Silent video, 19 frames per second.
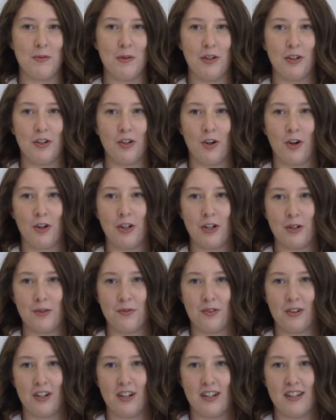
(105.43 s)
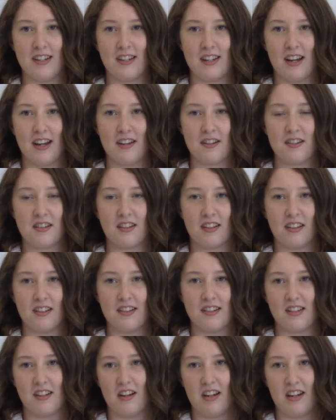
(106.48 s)
you can talk to your friends and ask and
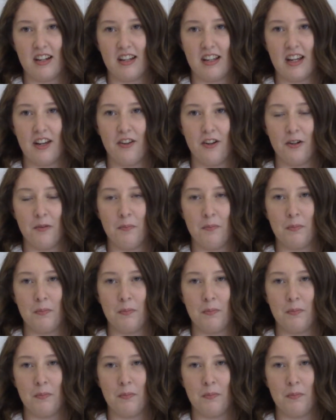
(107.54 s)
study together,